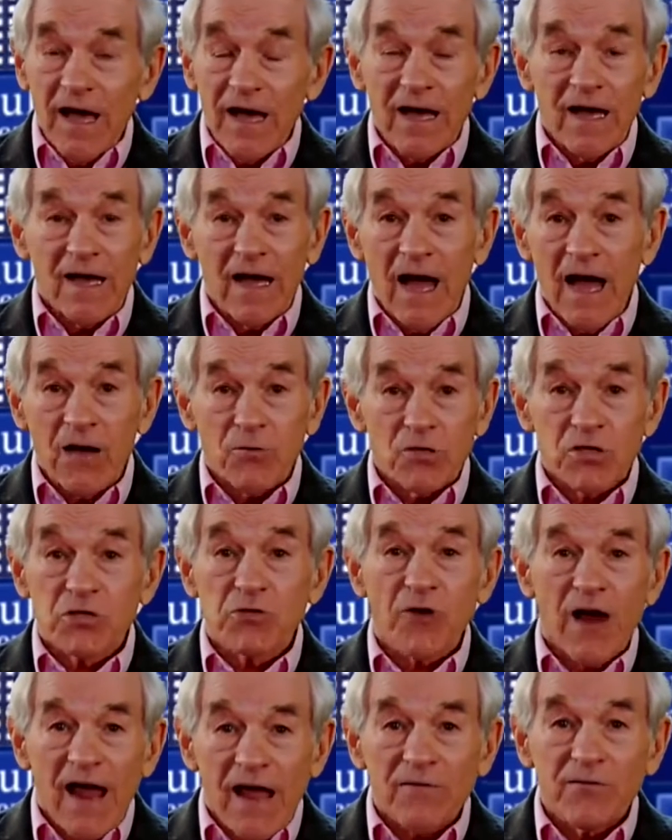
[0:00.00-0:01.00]
I was
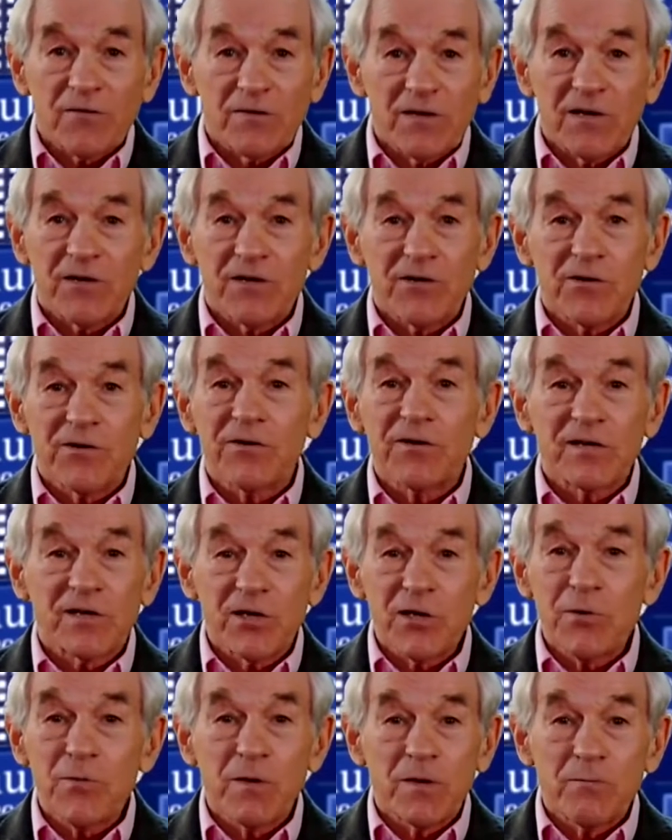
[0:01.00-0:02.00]
drafted during the
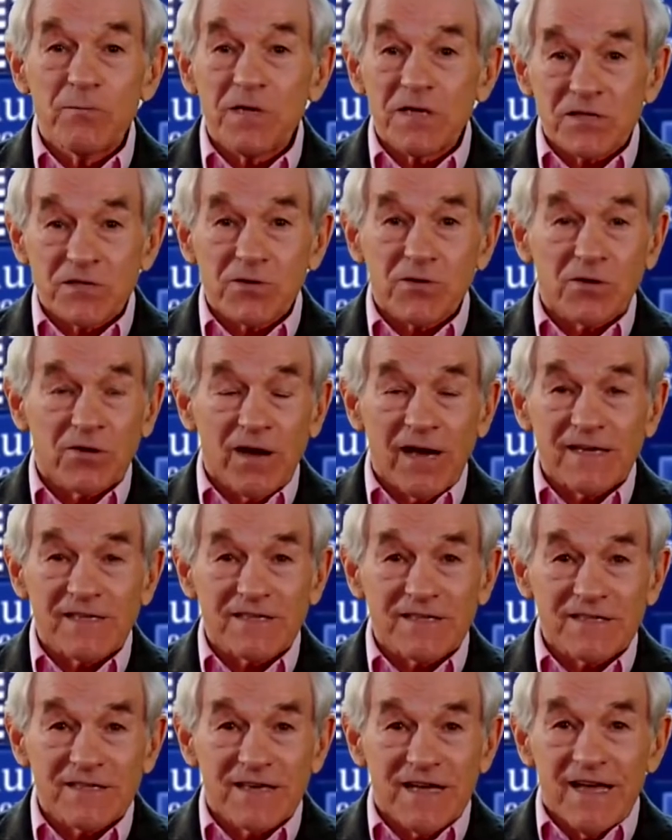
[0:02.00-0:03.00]
Cuban Missile
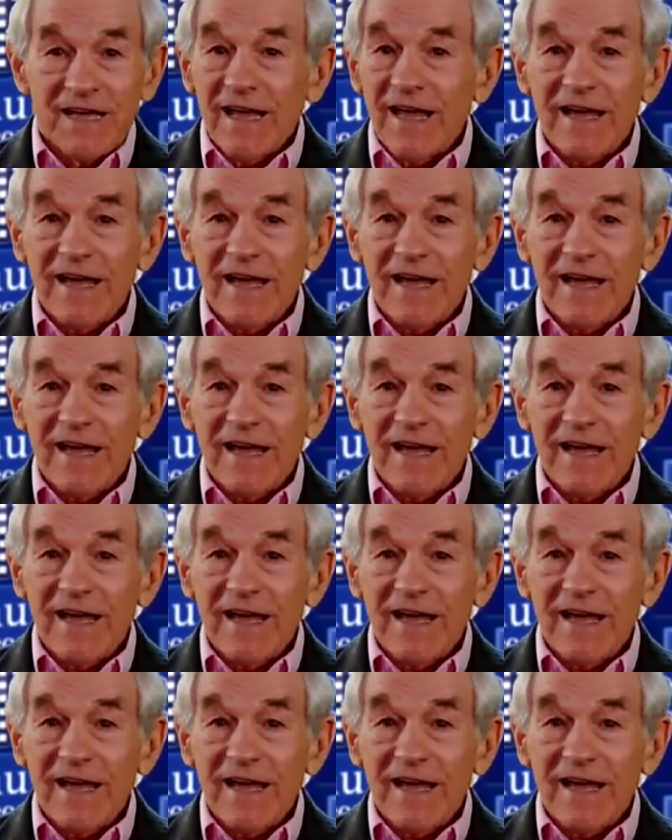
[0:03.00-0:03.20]
Crisis,